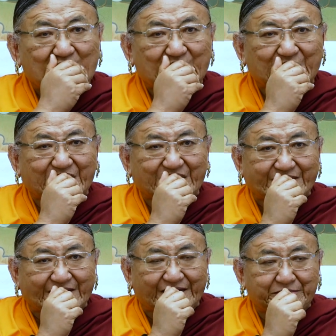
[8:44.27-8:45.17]
And this
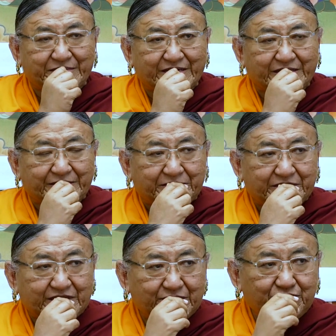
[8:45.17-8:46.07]
karma,
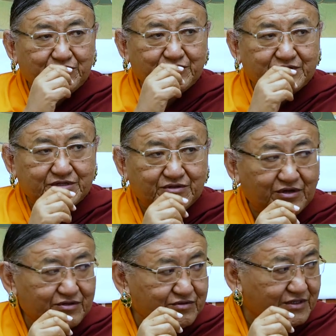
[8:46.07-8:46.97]
if you did
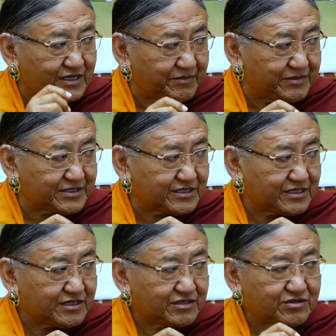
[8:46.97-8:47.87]
not commit,
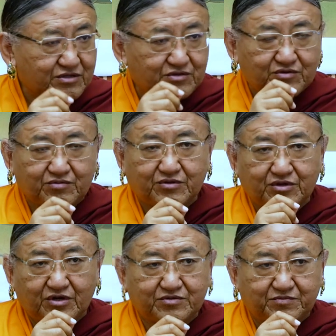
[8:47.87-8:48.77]
then you will
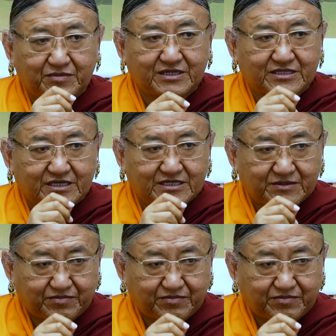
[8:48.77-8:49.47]
not meet the